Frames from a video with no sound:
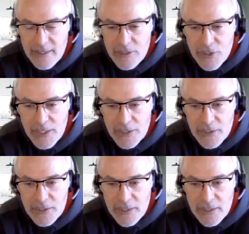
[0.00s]

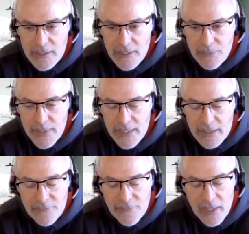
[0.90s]
changes and to see the way it's
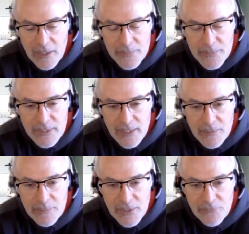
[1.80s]
developed
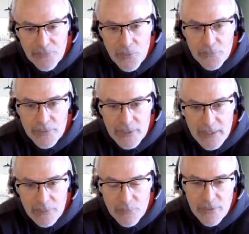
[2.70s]
and be involved
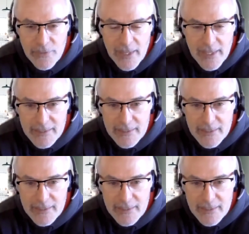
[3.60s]
with that,